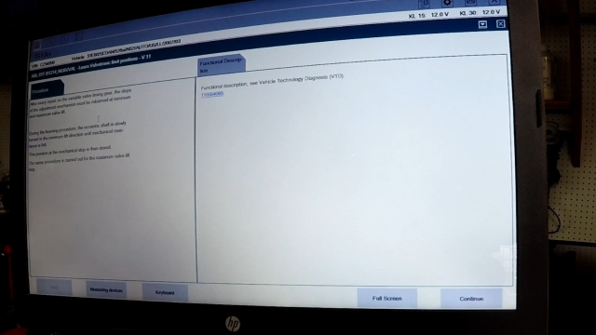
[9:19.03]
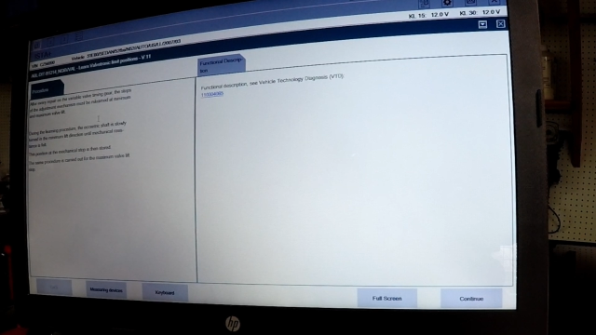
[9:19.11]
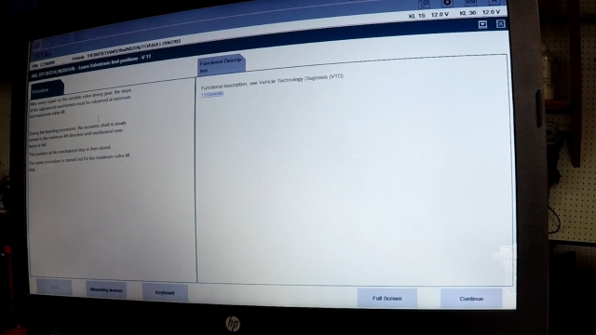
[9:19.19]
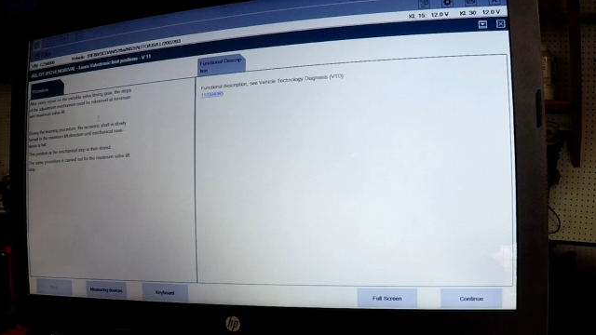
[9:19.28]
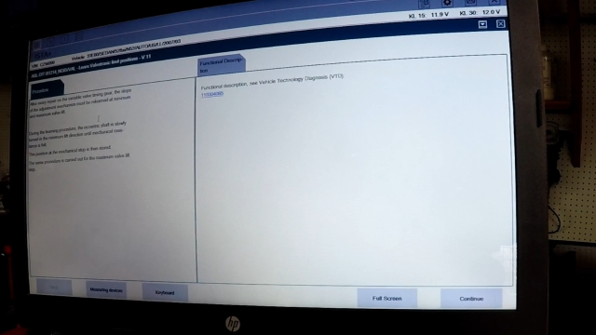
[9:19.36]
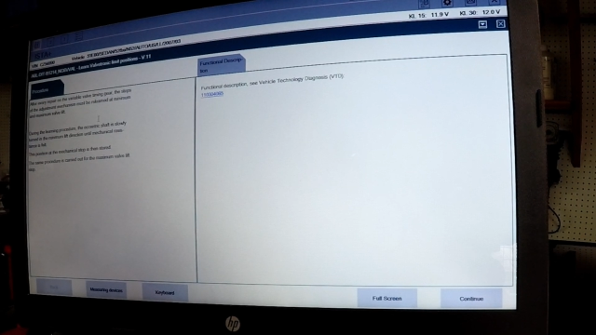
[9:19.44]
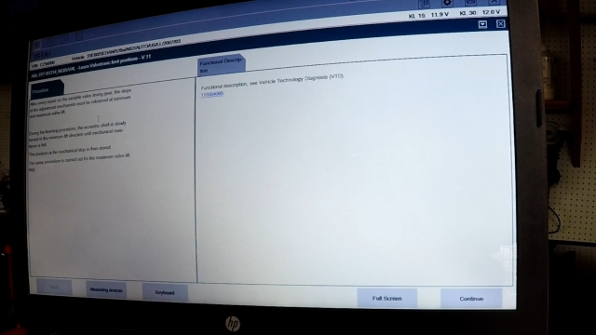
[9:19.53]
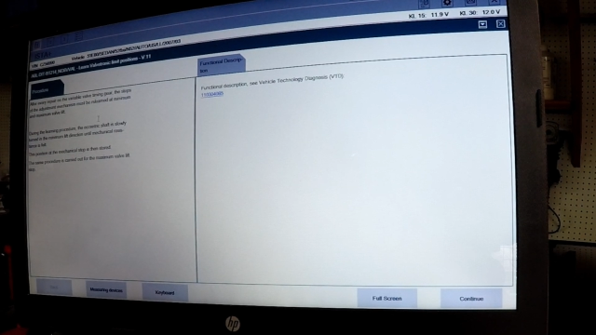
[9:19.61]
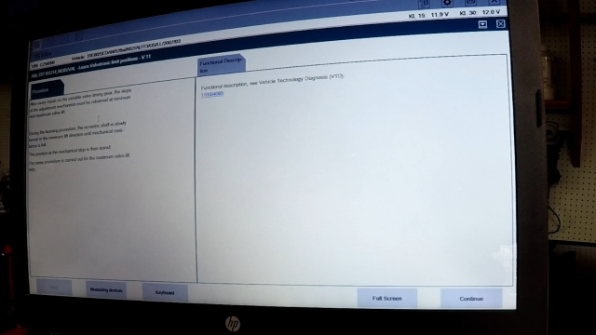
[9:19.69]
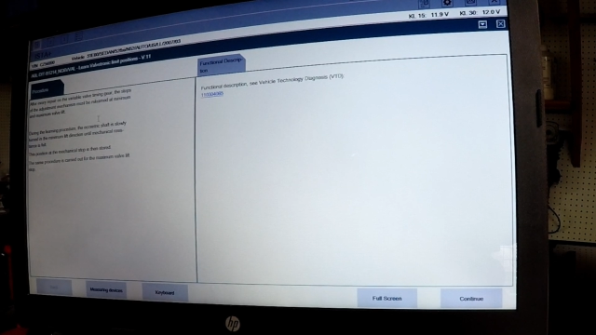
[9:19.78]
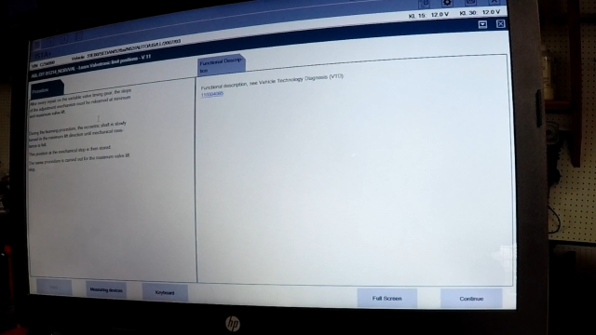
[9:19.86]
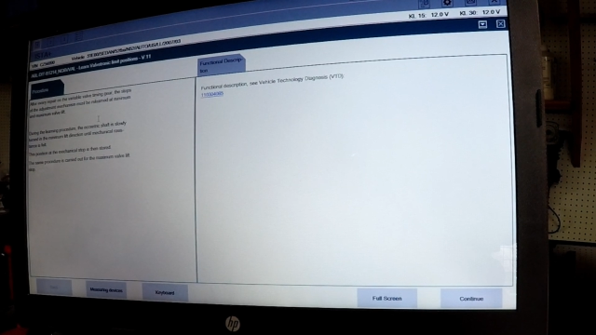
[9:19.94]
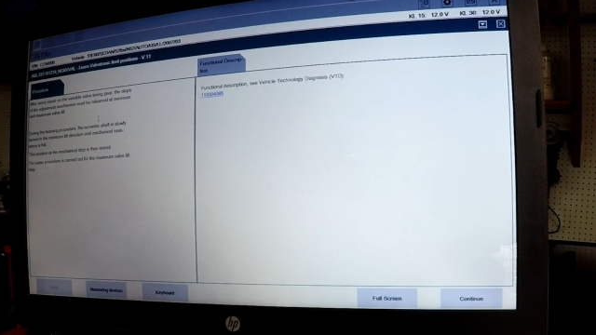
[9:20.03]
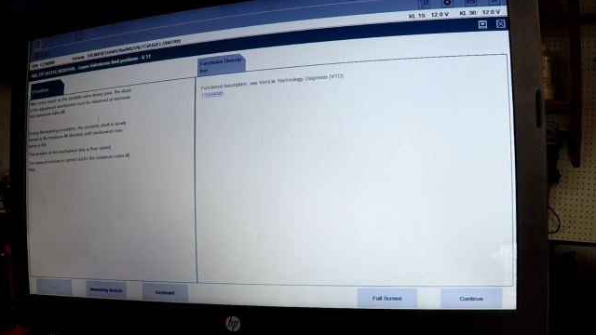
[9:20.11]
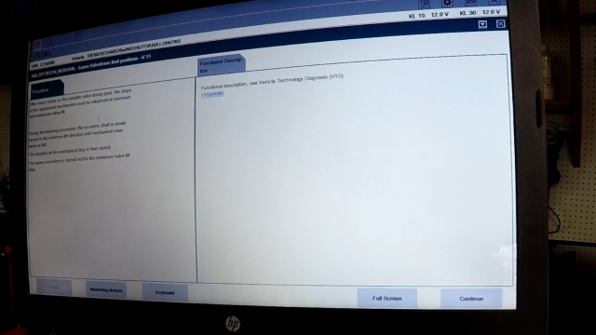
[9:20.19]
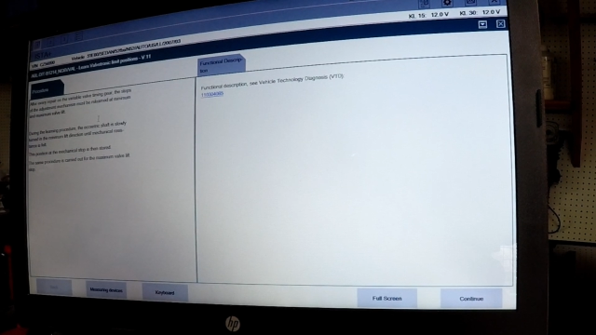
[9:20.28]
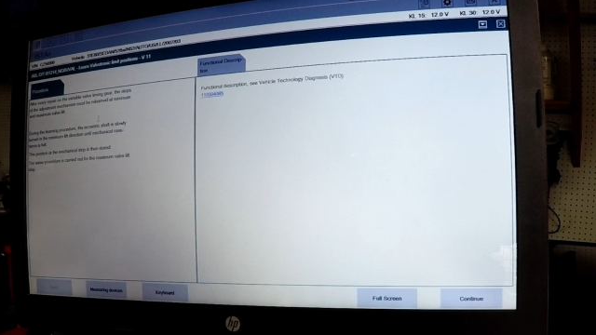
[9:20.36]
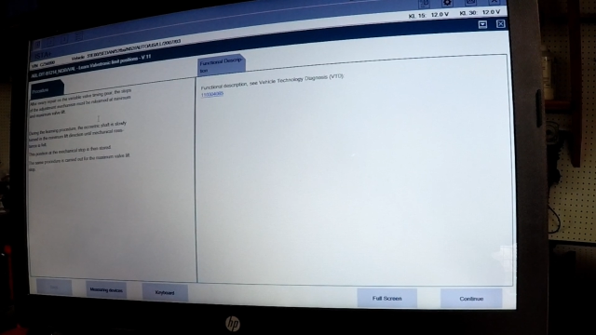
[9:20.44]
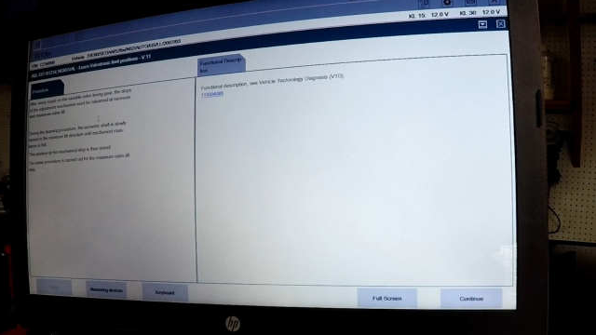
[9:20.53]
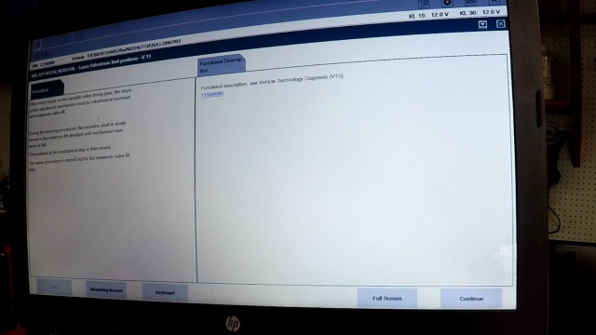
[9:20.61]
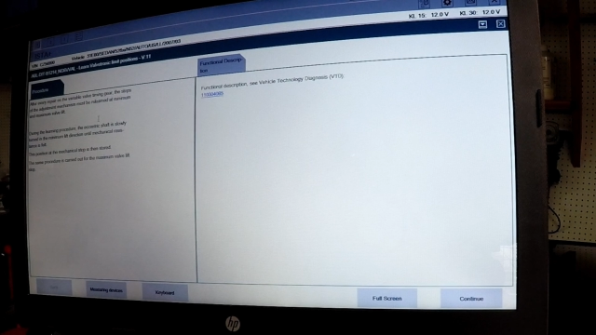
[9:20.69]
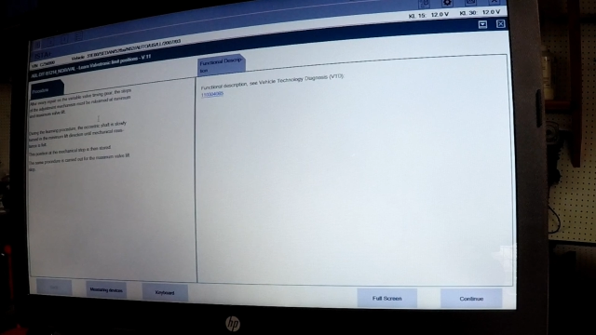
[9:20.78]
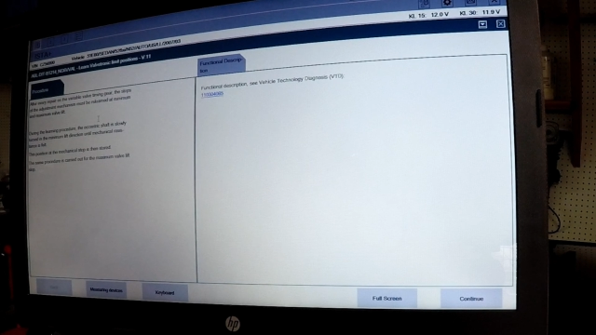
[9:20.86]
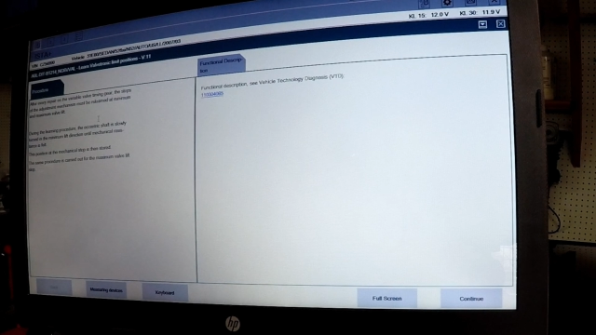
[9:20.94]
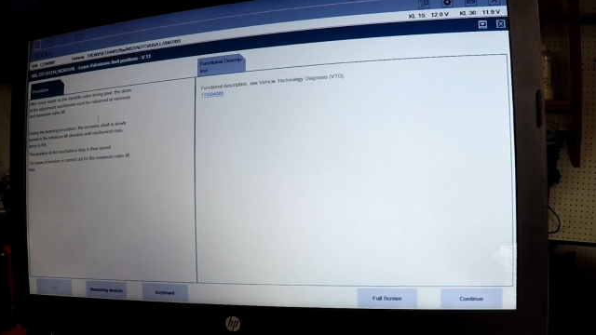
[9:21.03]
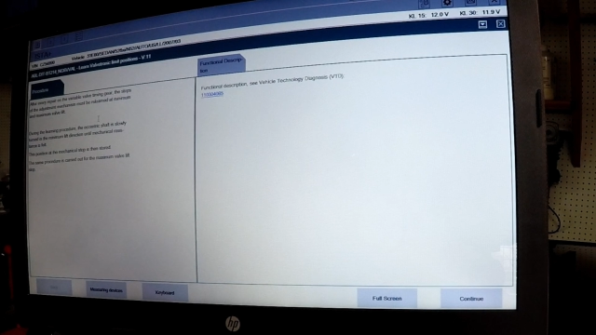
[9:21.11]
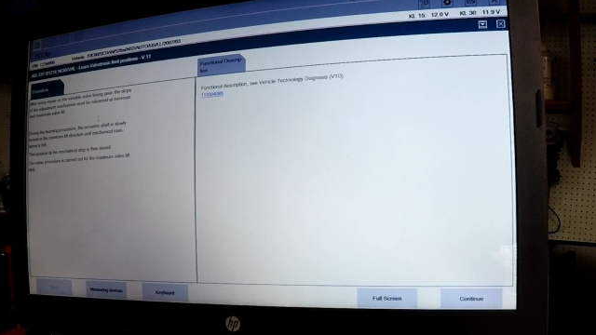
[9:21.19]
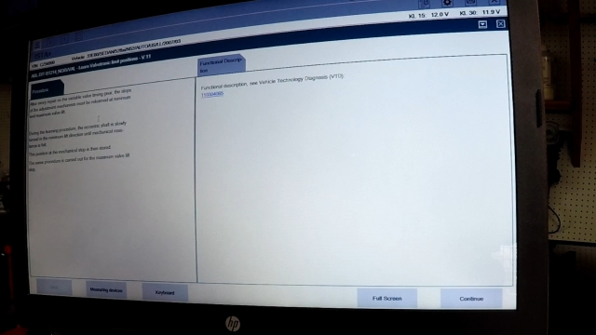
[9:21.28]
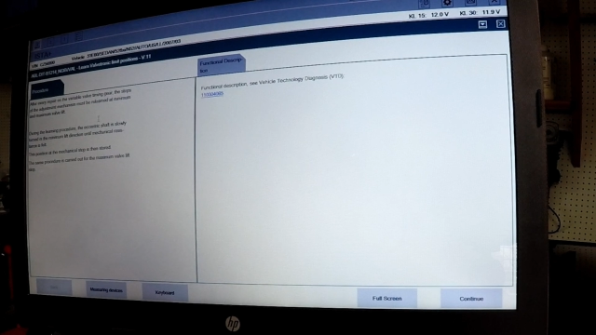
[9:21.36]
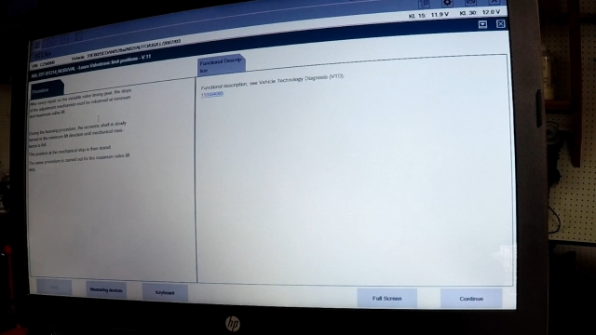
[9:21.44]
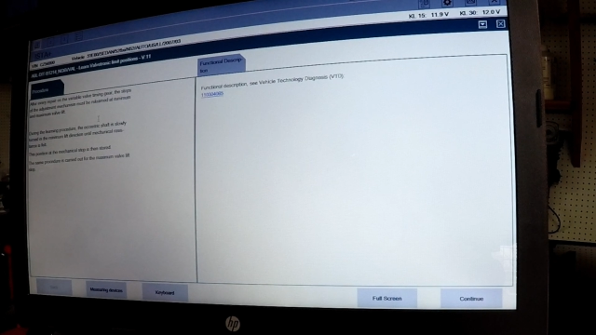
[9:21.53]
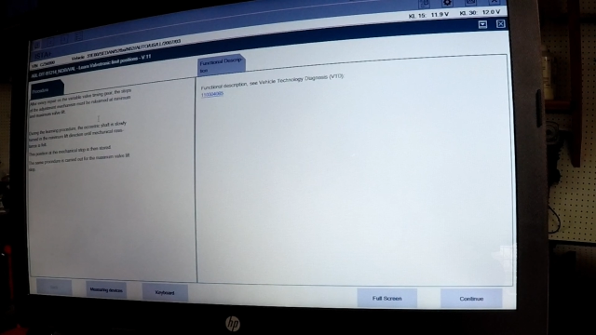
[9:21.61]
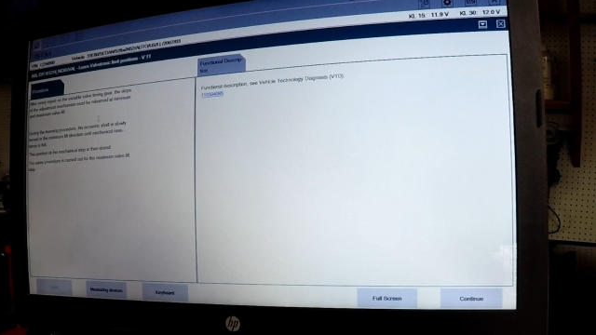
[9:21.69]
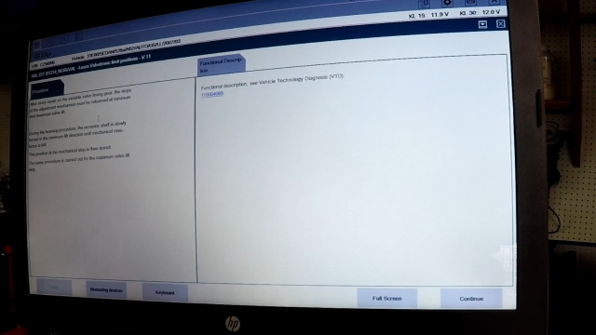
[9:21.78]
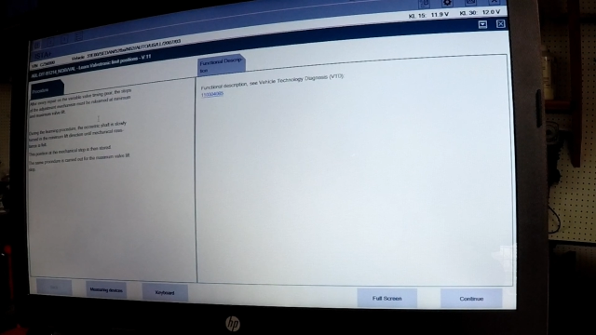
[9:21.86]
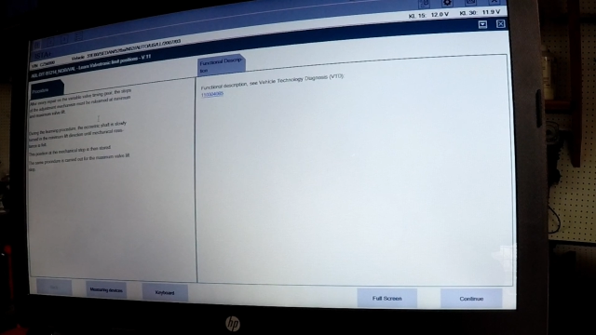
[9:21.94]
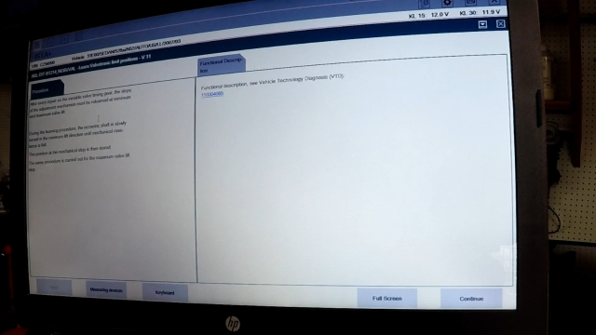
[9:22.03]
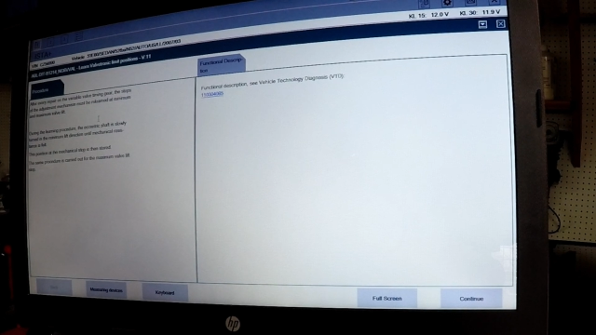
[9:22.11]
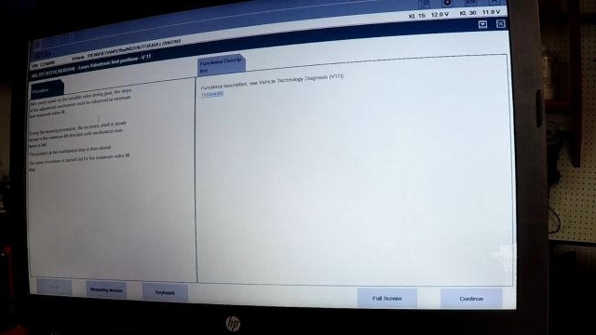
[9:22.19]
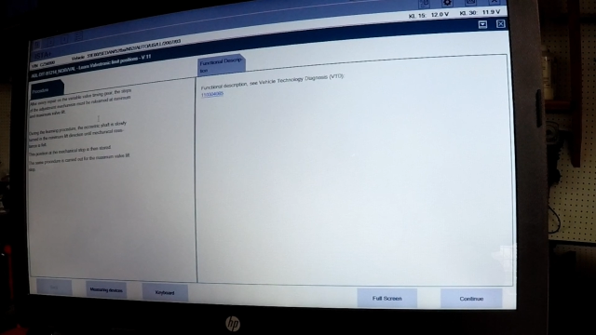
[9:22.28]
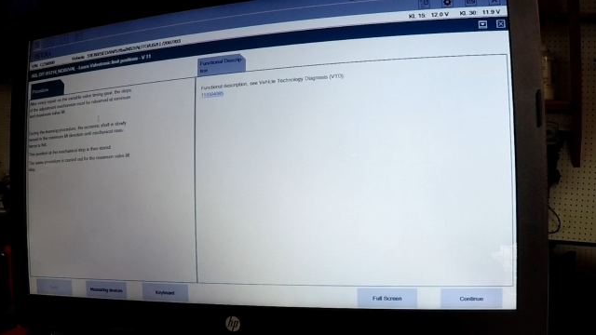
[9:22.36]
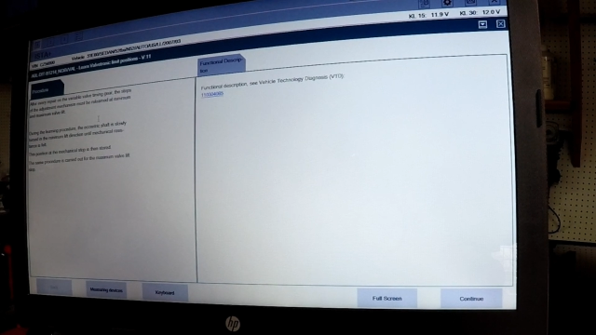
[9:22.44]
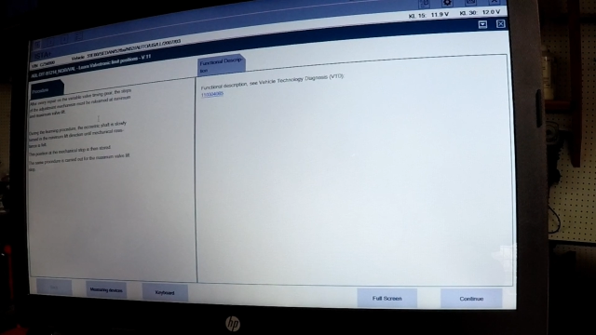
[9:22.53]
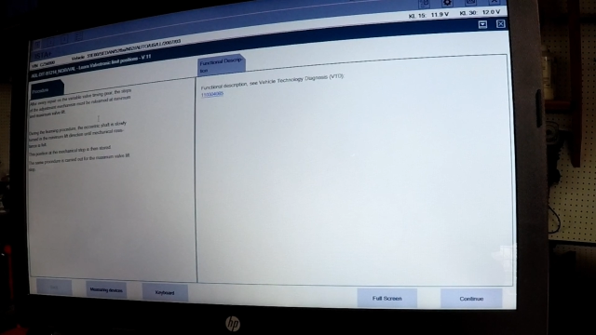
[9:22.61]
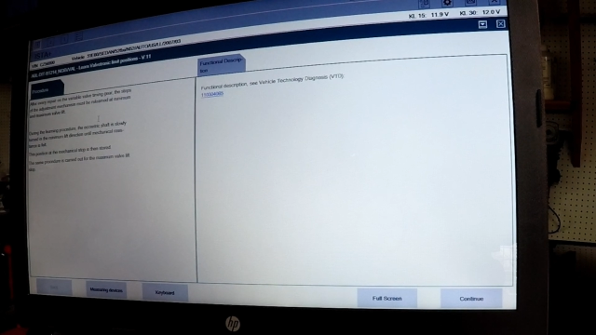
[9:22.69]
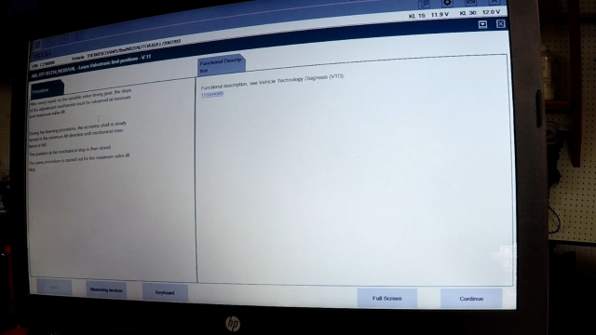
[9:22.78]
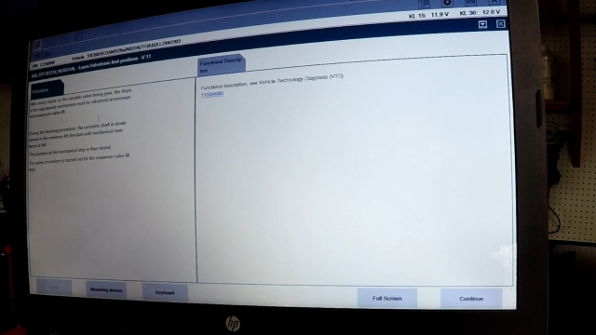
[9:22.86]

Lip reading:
Nobody's mouth can be seen.